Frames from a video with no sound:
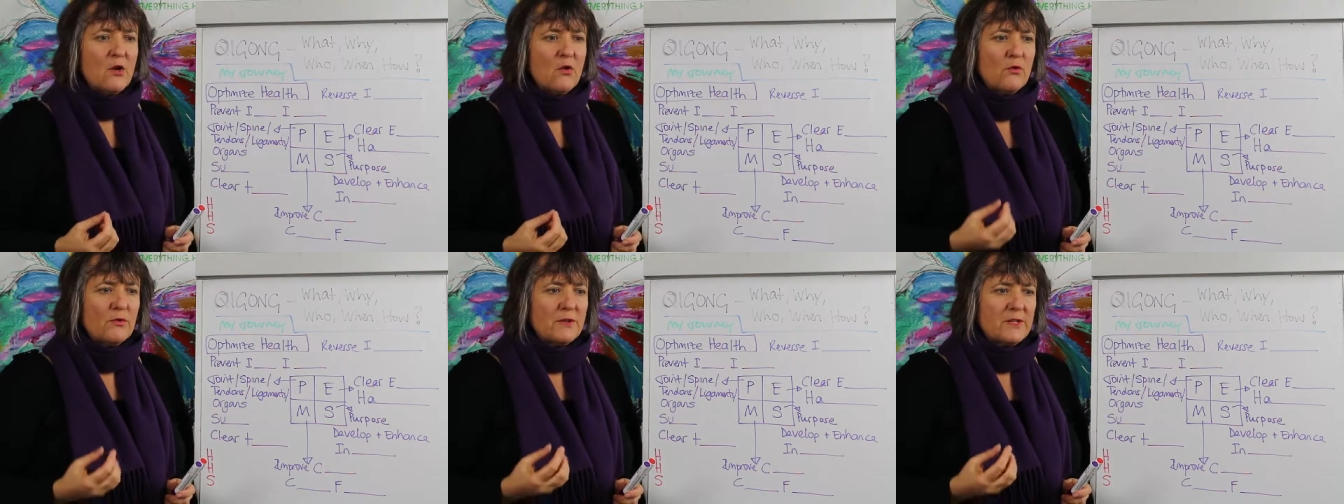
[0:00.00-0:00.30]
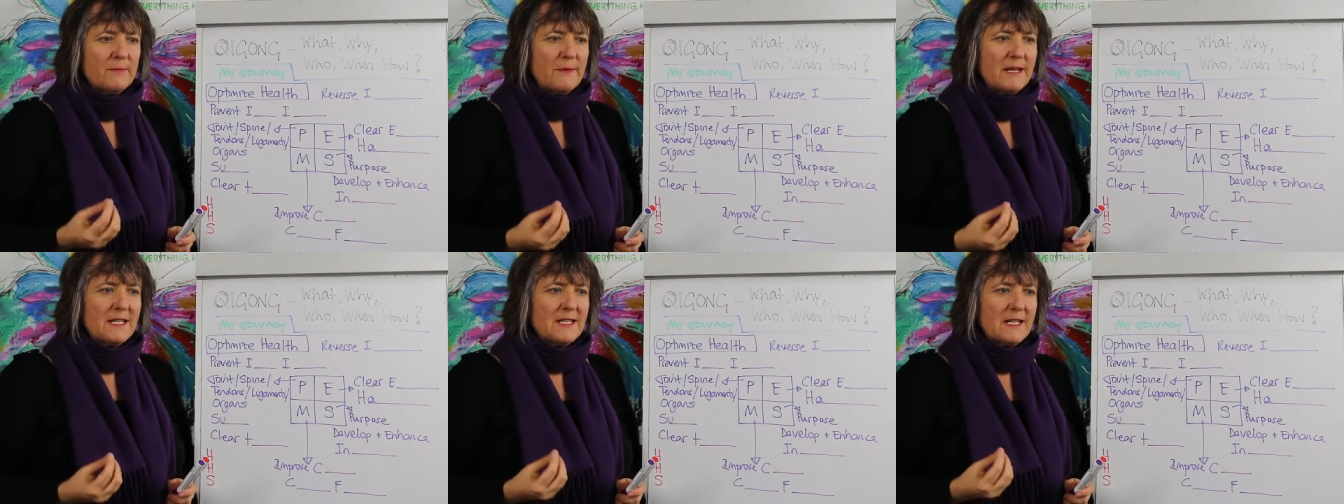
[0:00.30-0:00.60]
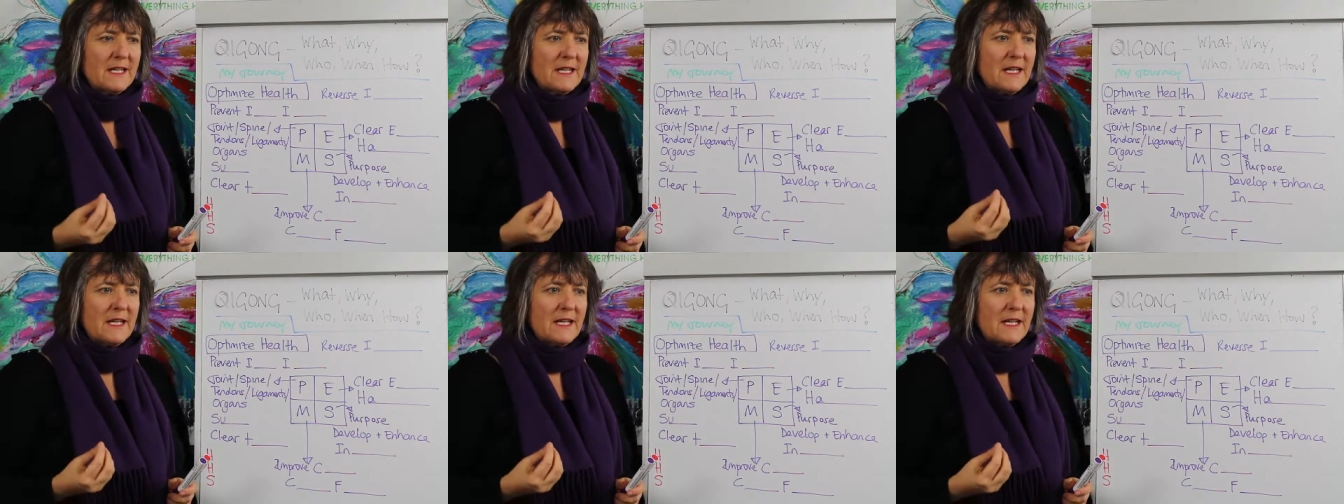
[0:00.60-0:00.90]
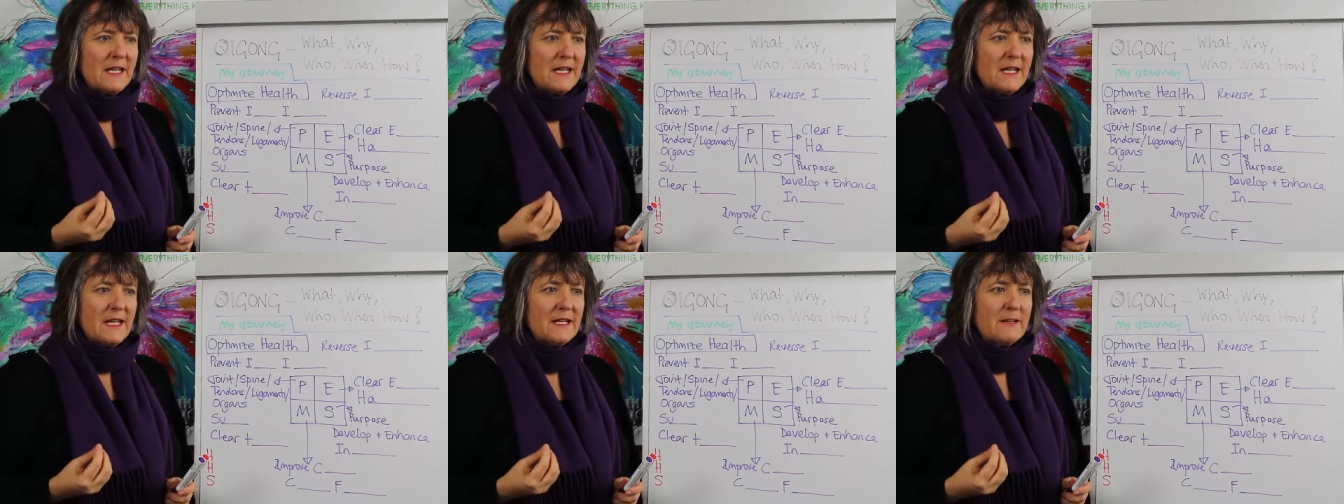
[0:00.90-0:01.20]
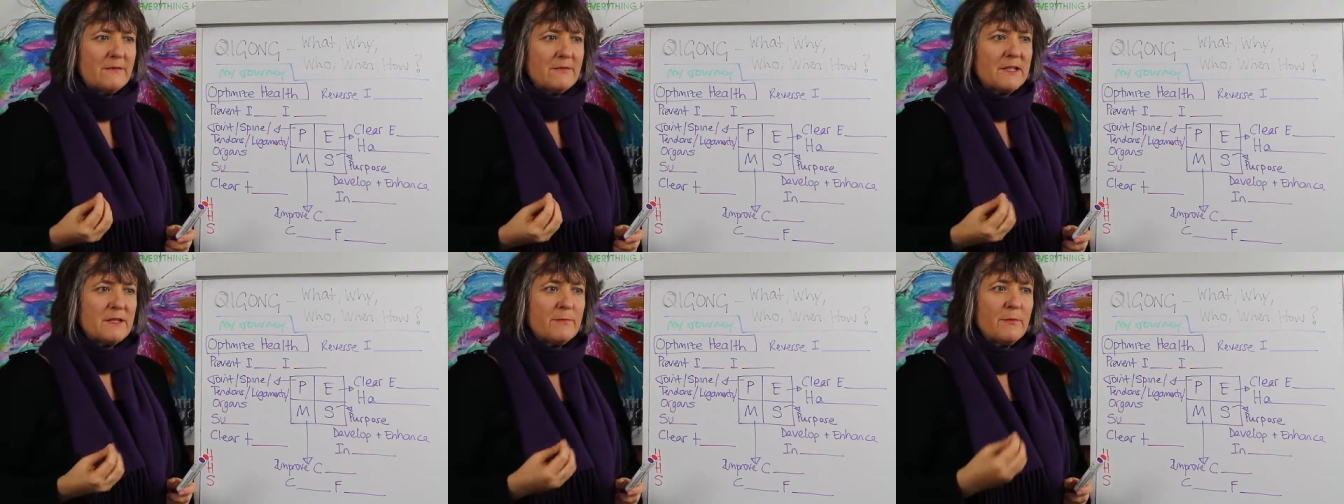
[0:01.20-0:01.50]
automatically,
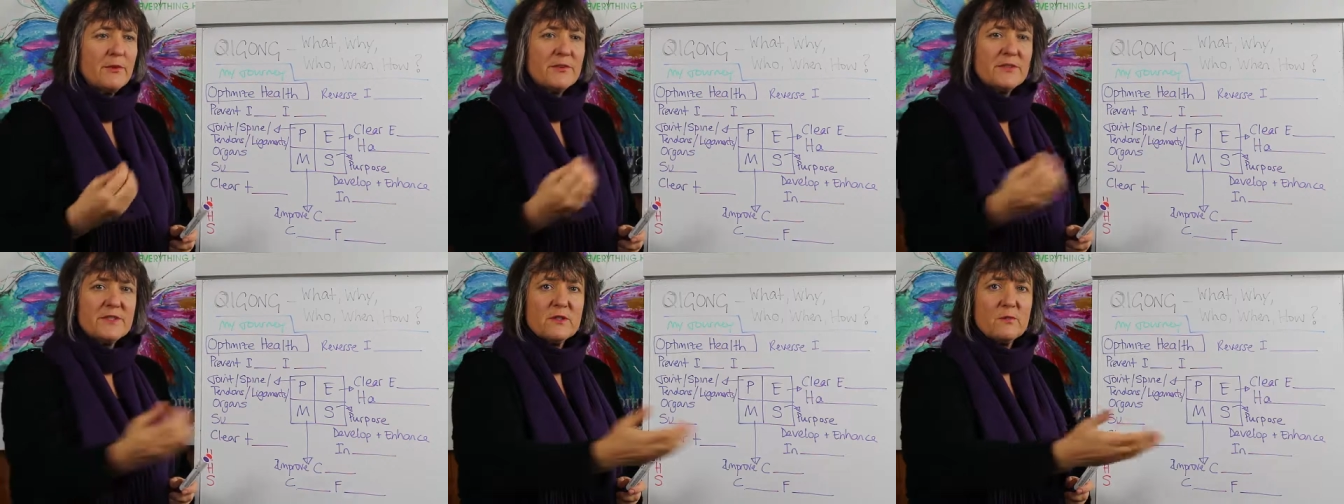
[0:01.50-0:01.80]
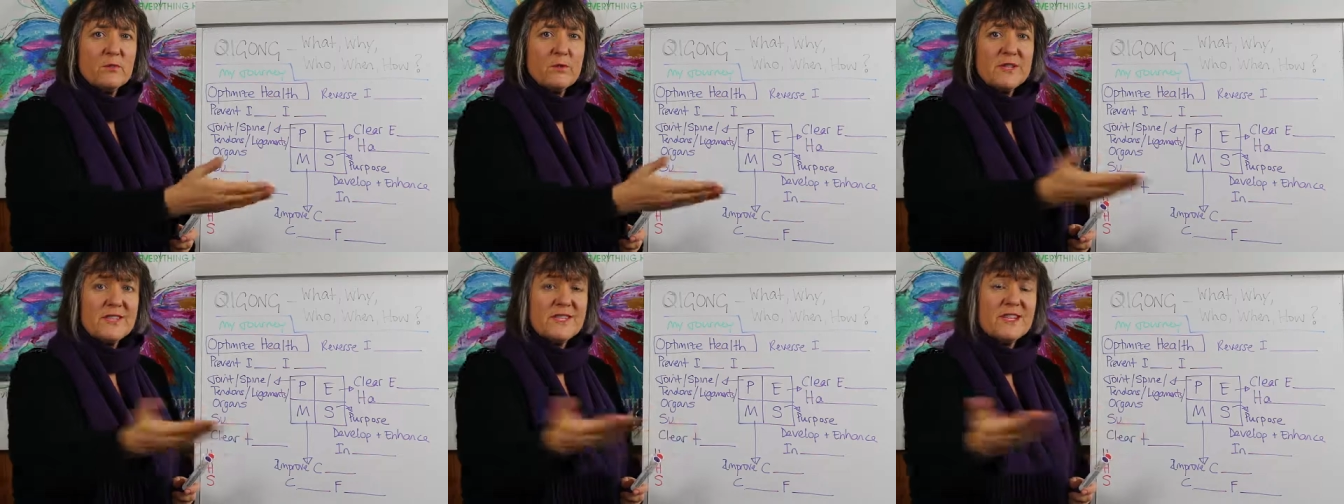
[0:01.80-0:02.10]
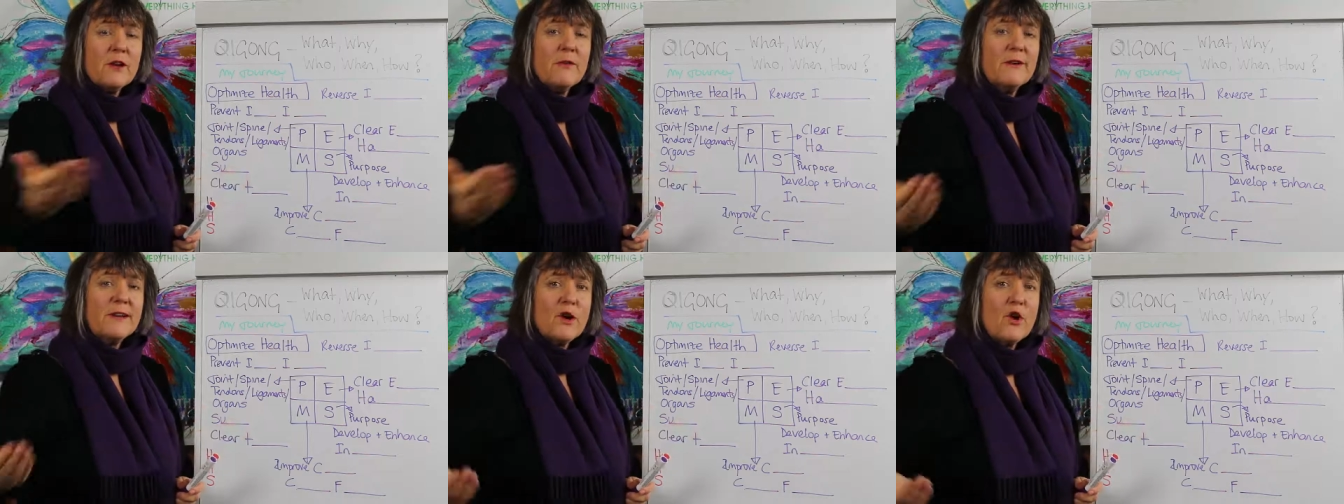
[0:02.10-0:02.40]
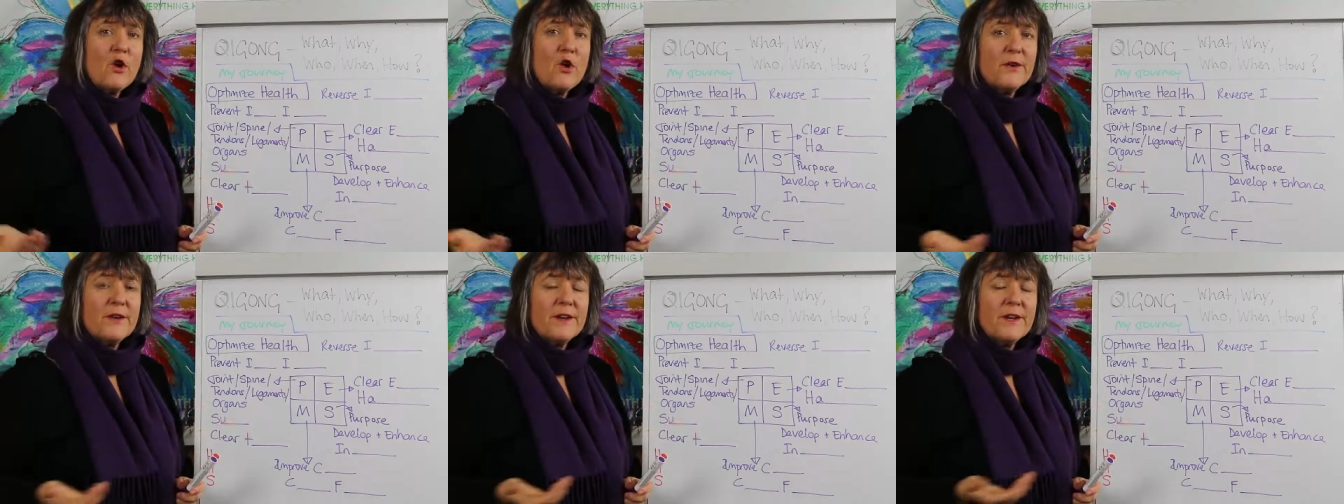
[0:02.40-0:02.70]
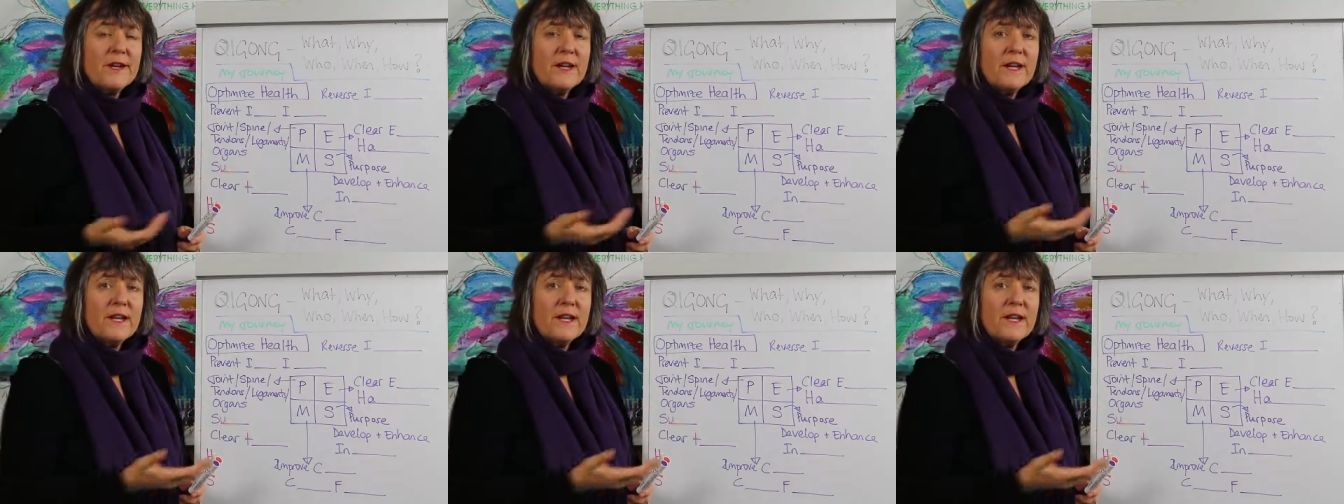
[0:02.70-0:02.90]
in response to what is going on